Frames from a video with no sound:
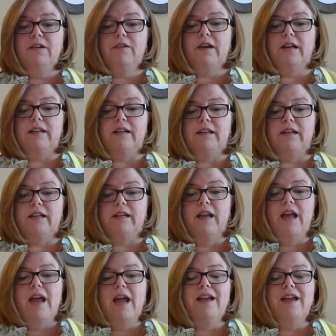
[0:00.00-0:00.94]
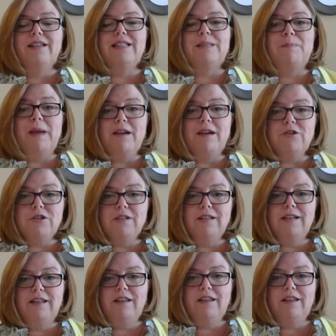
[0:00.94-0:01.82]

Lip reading: integrated, especially in the